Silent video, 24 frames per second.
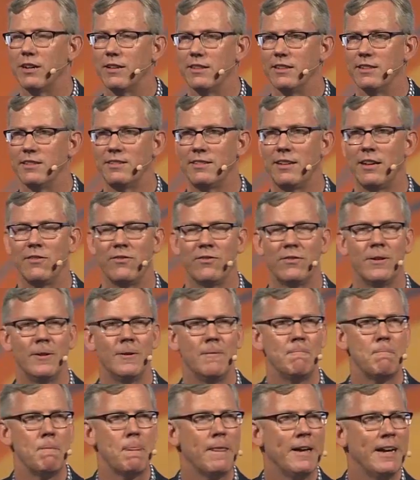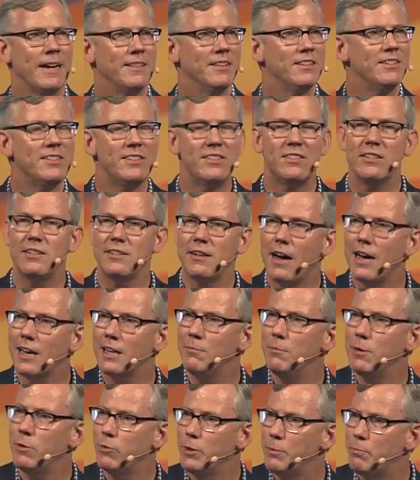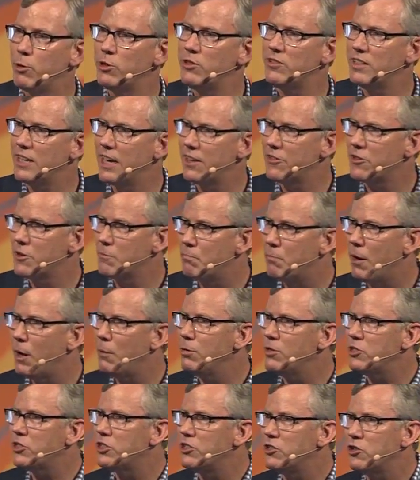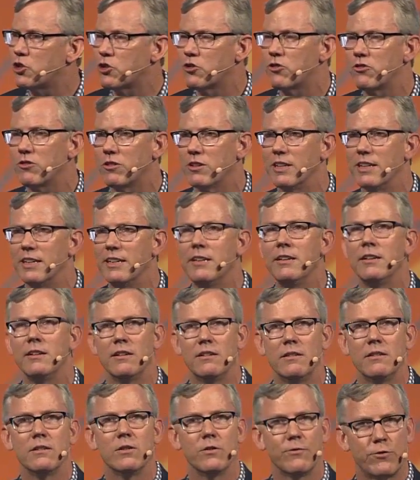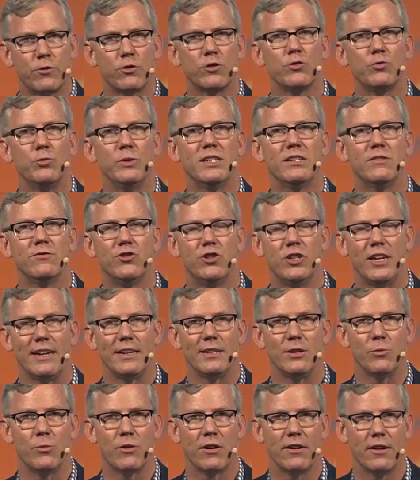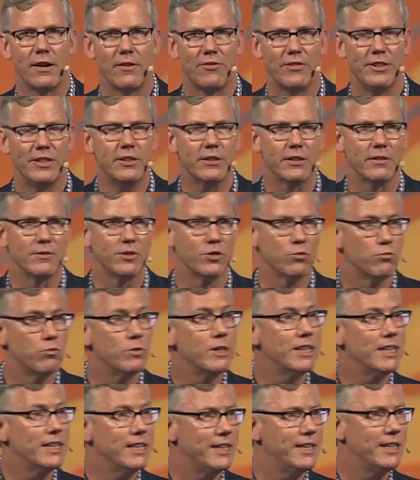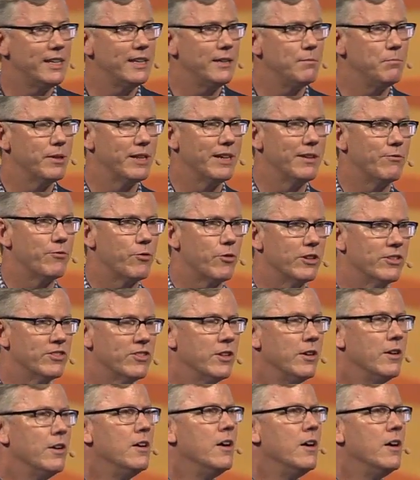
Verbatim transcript: on this stuff. And this is a document we put together and publish internally the first week of January every year. It's a really key play for us.